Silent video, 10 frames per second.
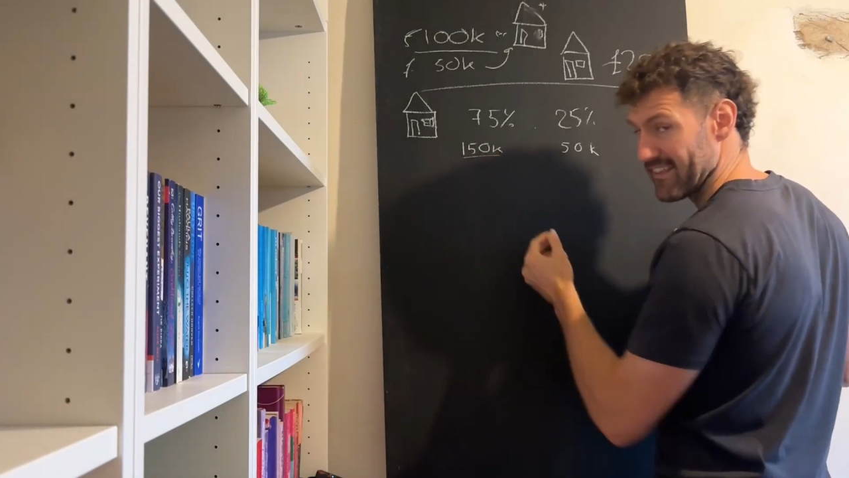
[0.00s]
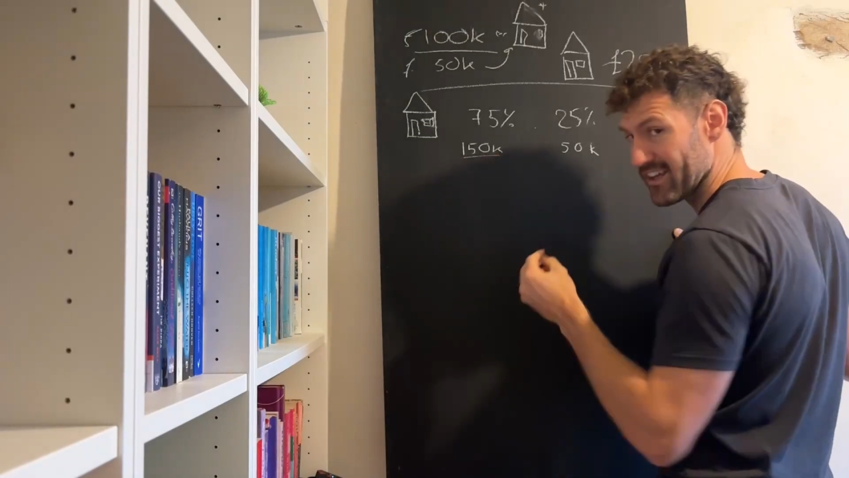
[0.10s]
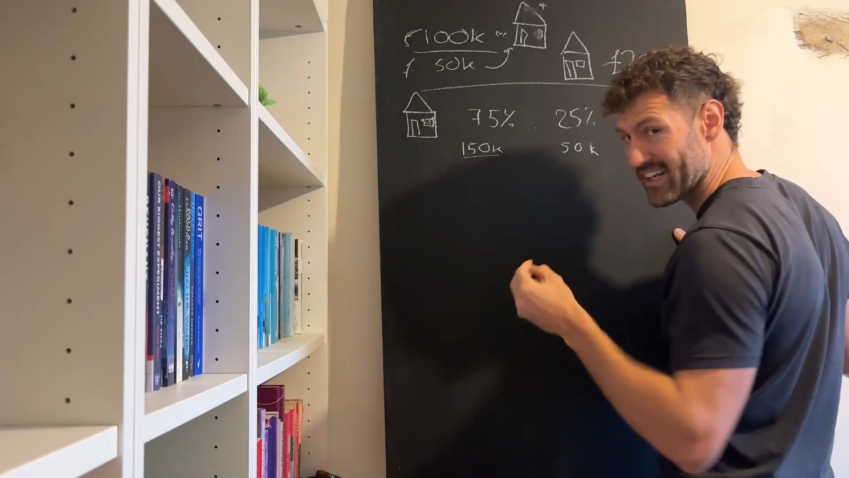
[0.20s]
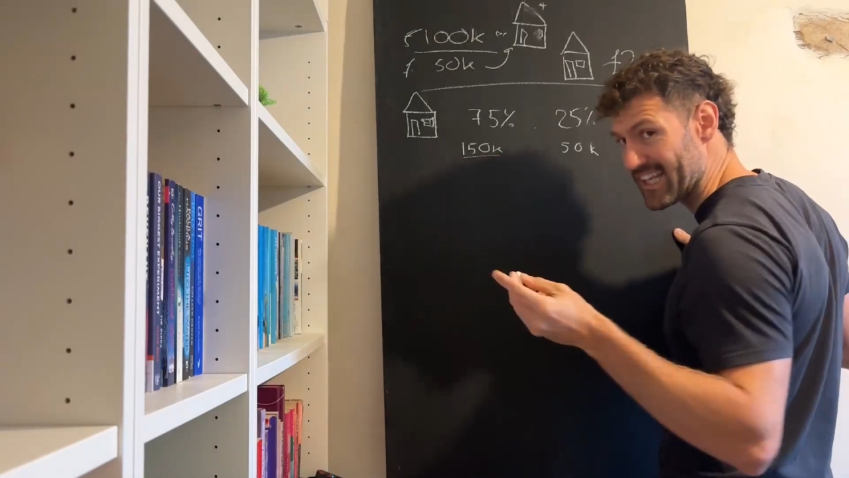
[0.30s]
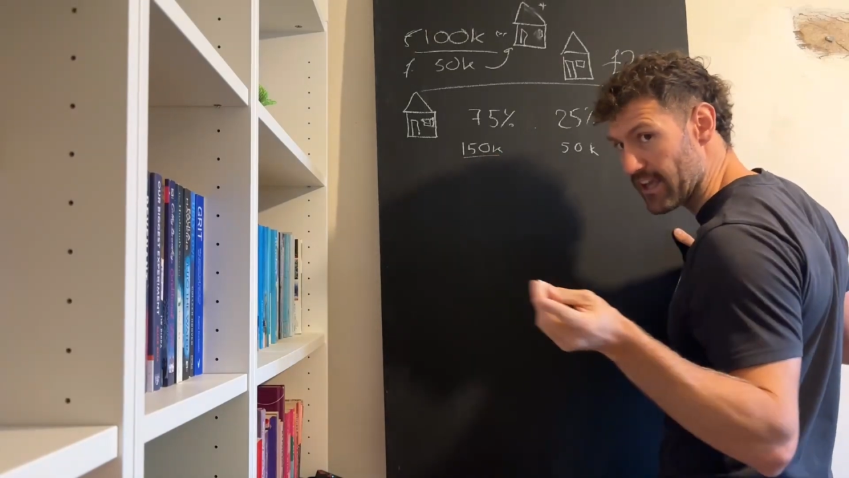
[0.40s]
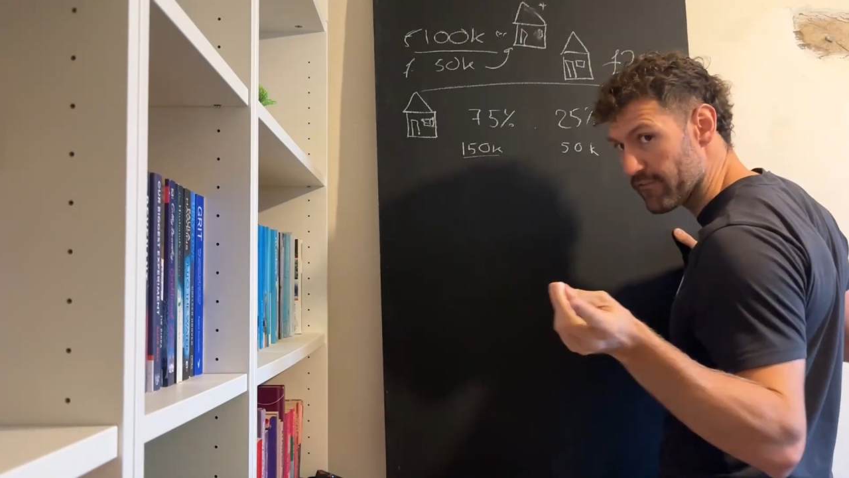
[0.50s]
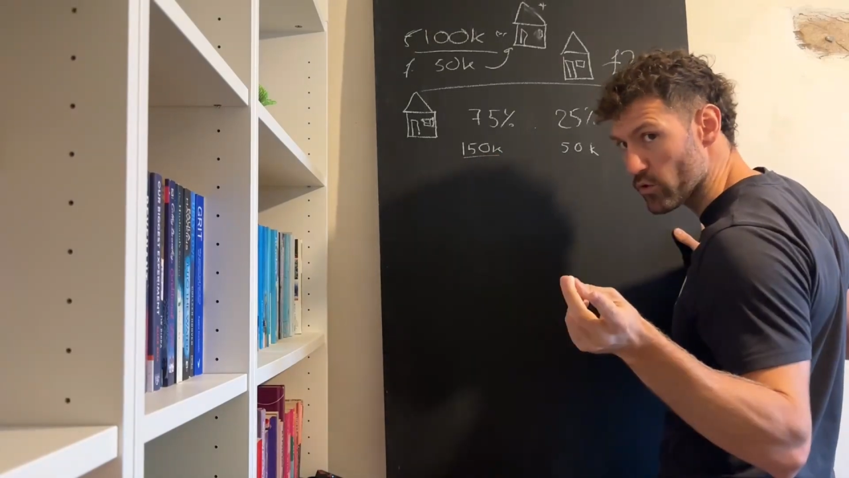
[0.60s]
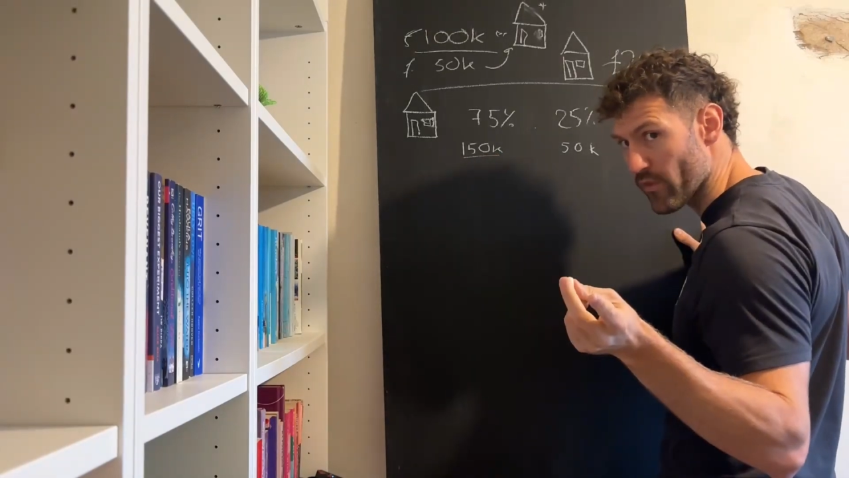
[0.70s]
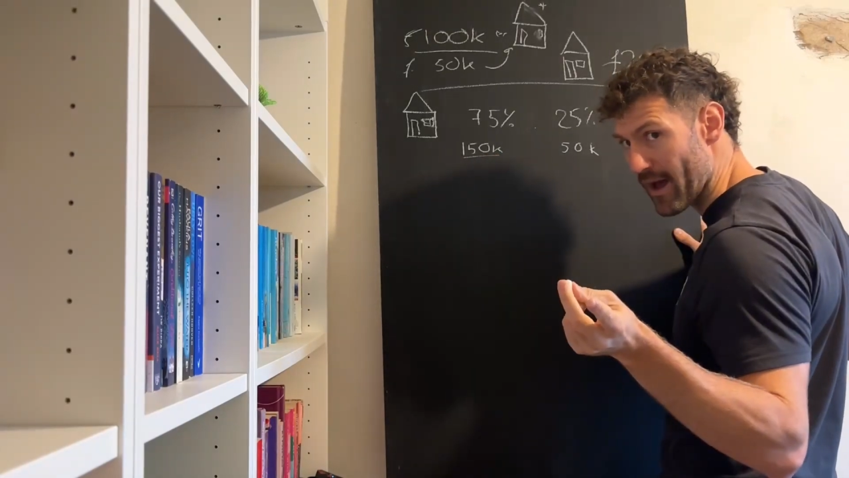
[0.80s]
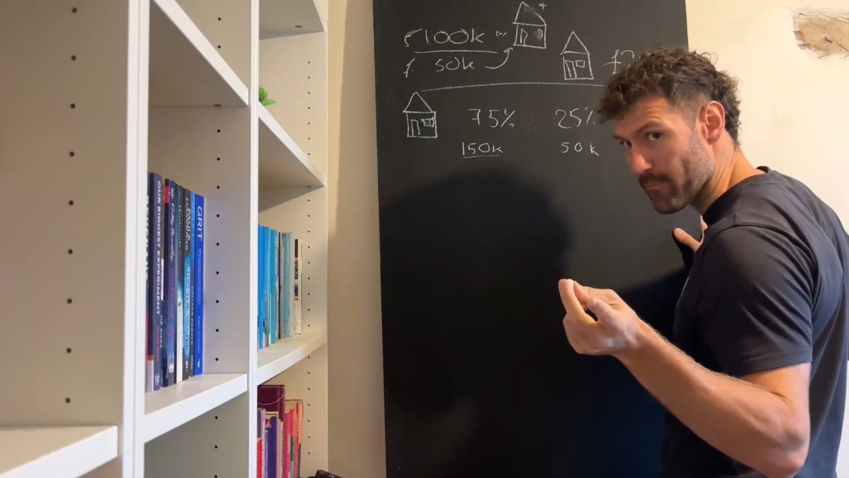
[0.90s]
They're going to give
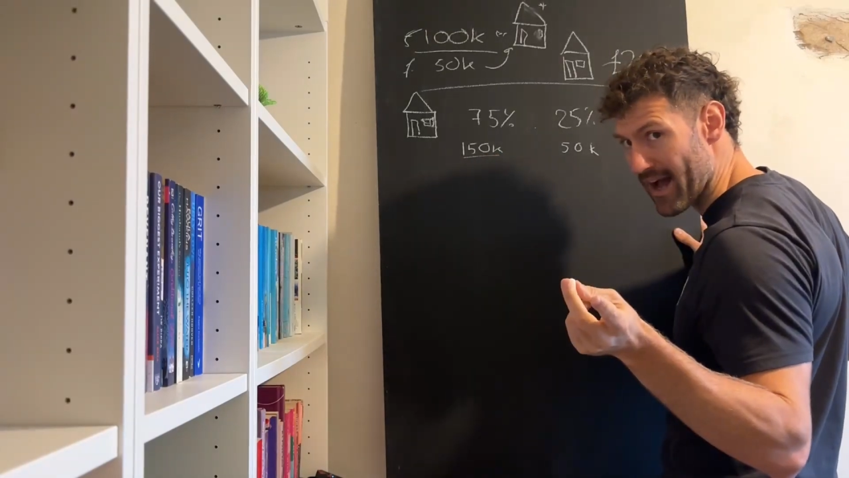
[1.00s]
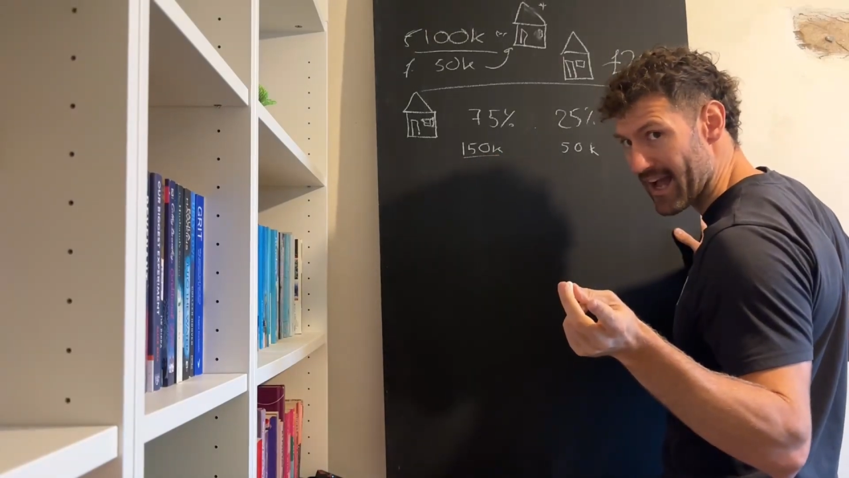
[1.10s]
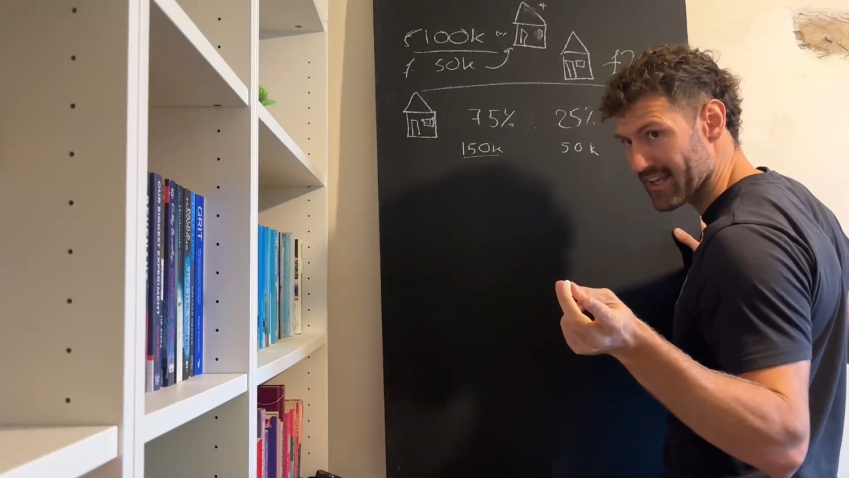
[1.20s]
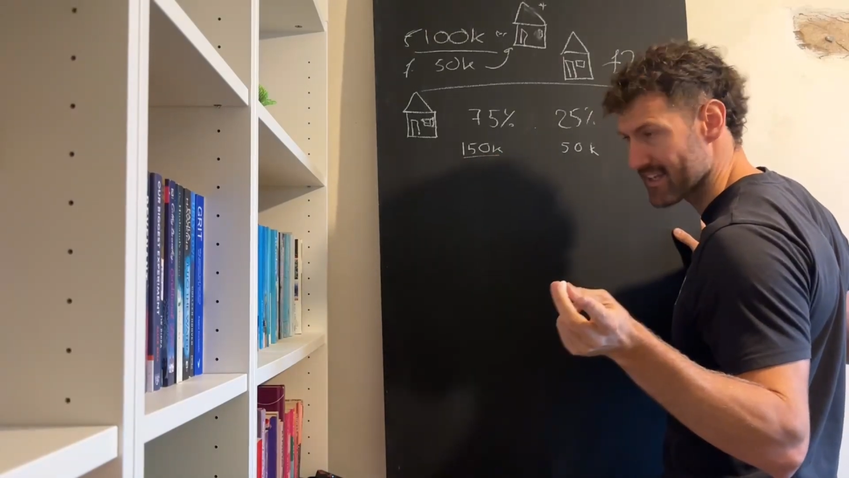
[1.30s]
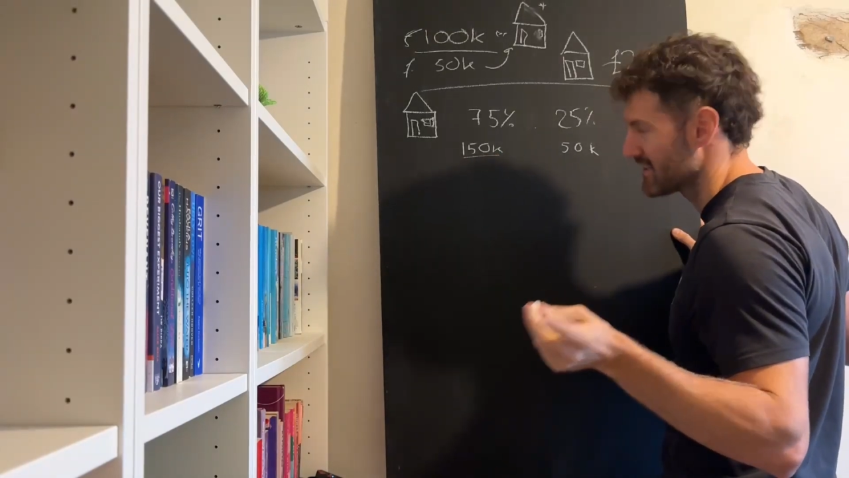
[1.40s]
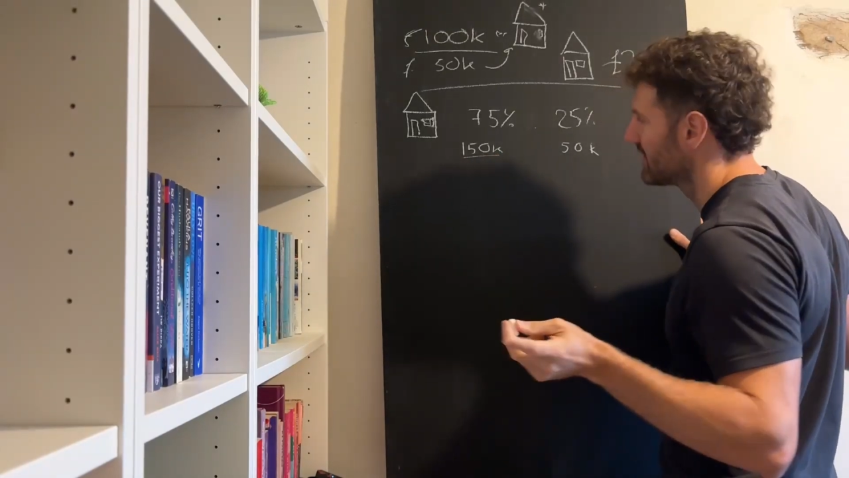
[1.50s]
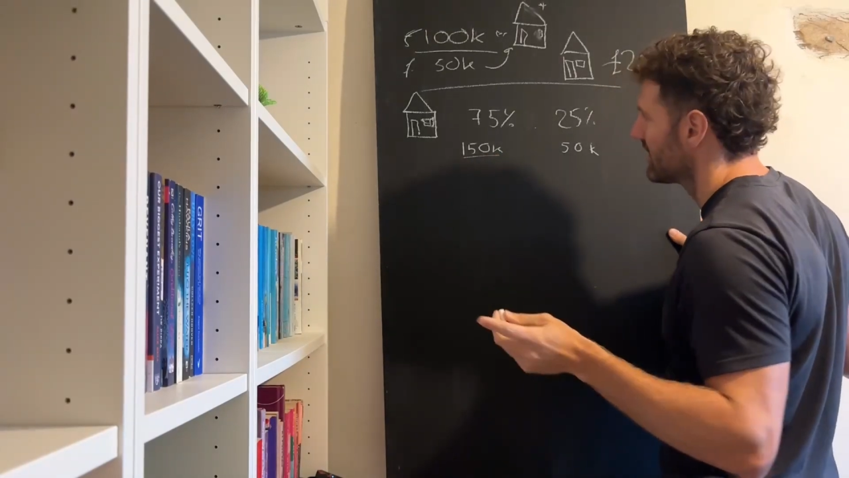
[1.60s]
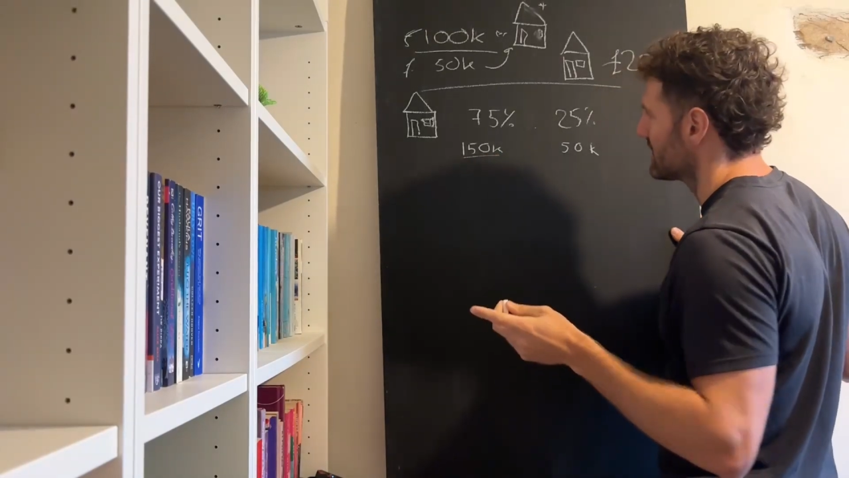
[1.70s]
you that back as